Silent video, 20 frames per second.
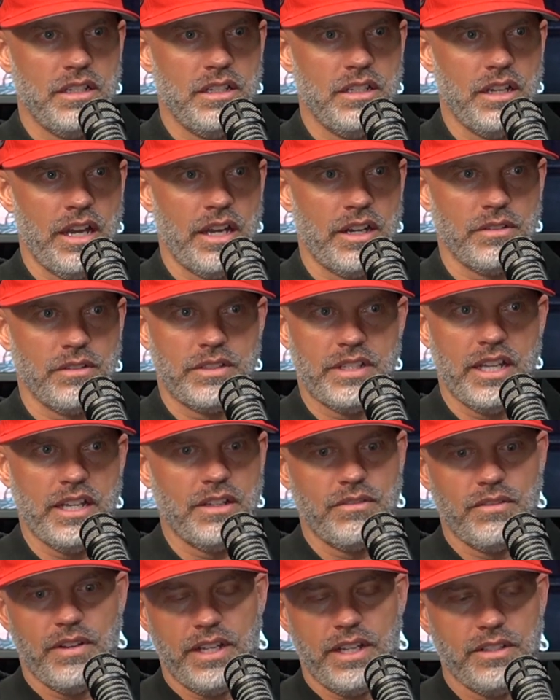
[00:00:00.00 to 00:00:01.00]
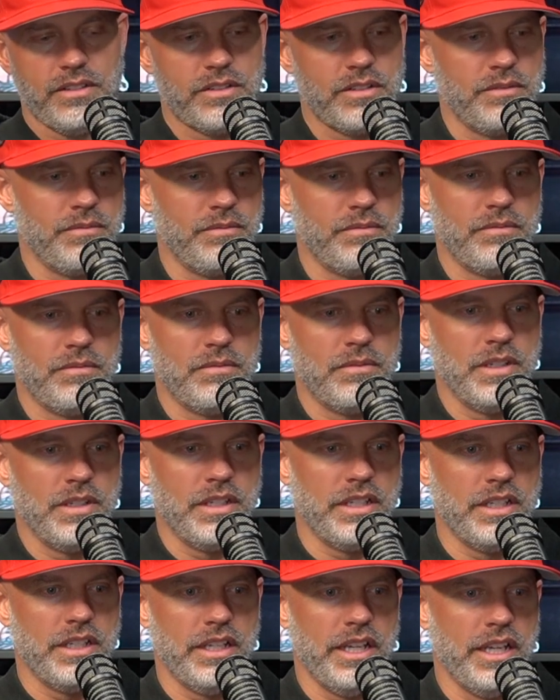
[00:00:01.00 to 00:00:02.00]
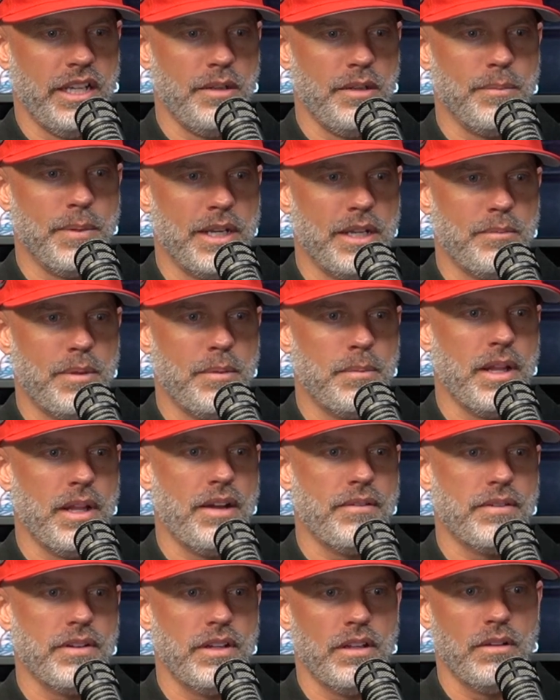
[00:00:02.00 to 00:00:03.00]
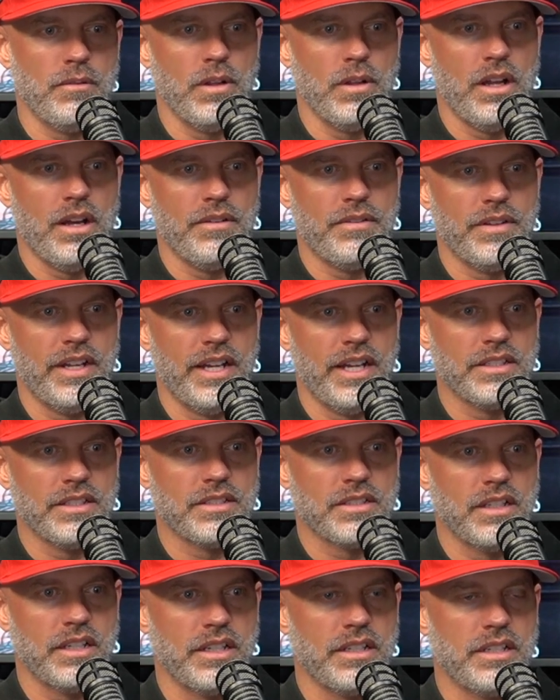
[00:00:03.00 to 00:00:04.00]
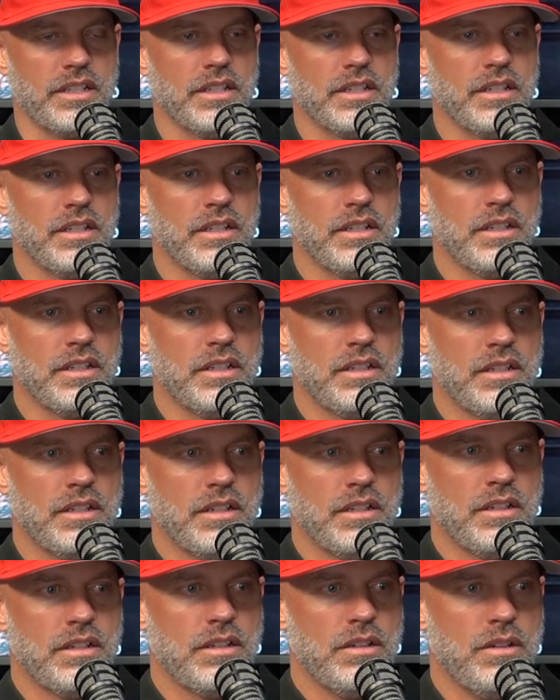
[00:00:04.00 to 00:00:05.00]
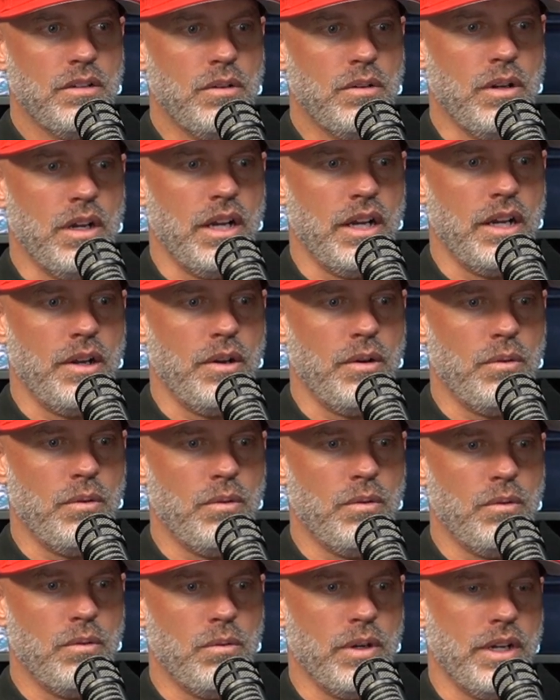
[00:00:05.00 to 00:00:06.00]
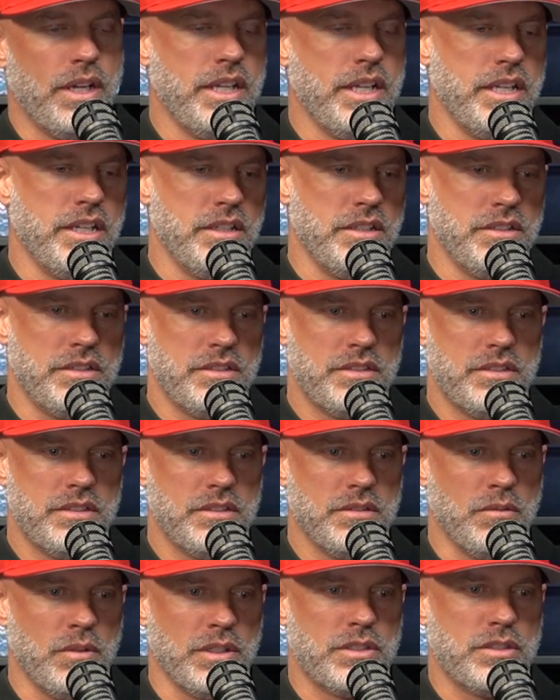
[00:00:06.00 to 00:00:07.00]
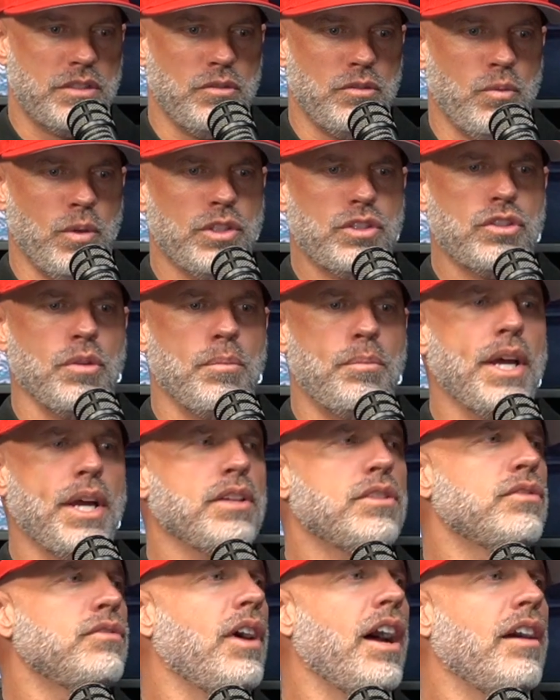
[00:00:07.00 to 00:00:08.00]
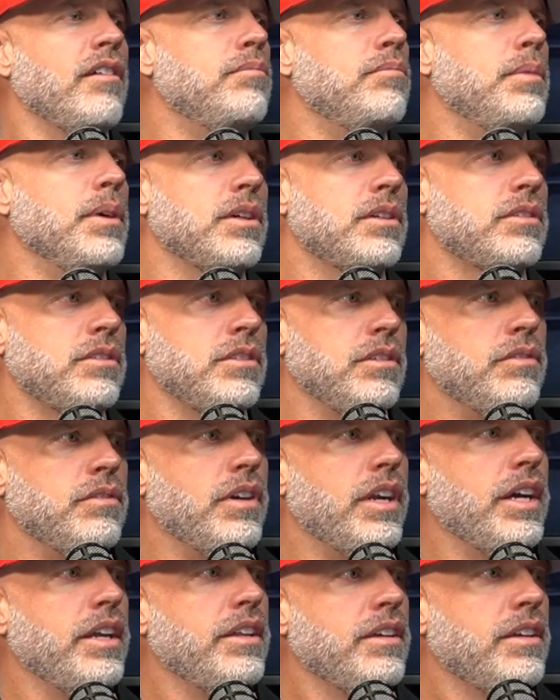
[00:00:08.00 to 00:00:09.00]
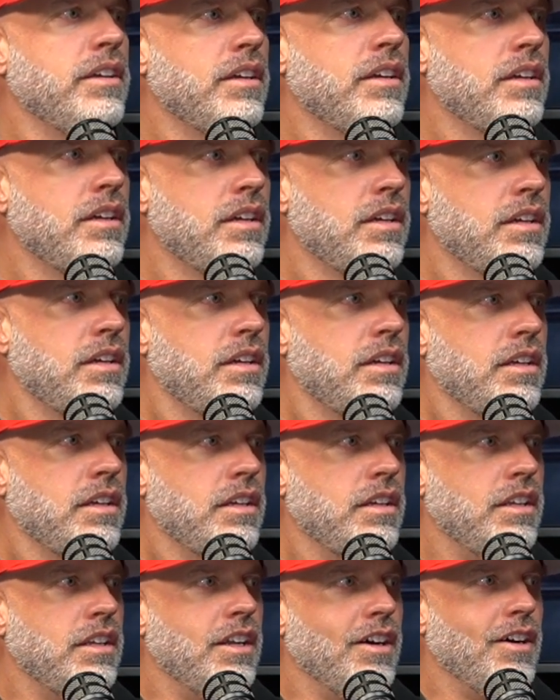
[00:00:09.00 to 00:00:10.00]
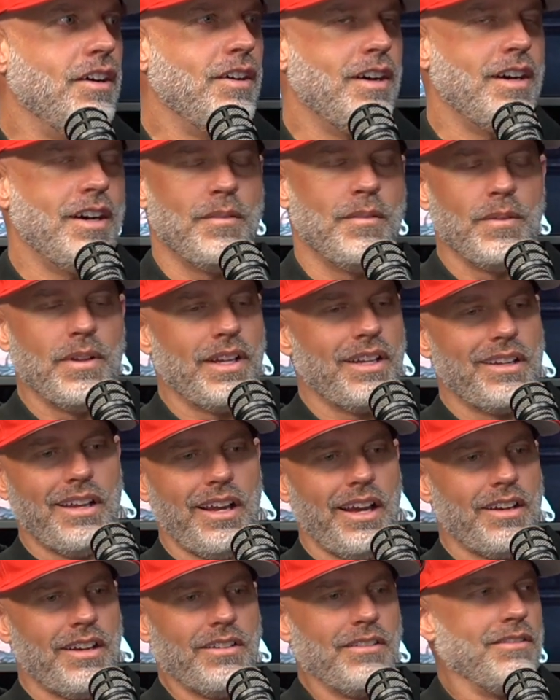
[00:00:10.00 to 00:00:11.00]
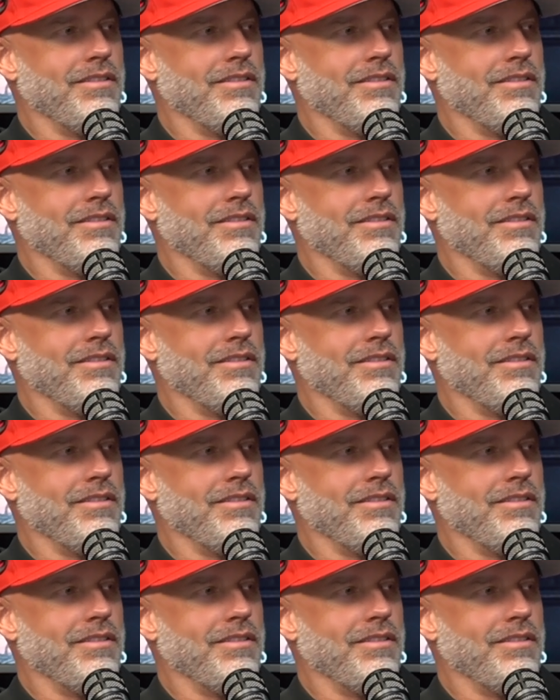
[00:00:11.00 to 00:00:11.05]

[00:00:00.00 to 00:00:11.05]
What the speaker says: I don't take advice from really anybody. People will often ask like, what's the best 5 books you've read? You know, I'm like, I don't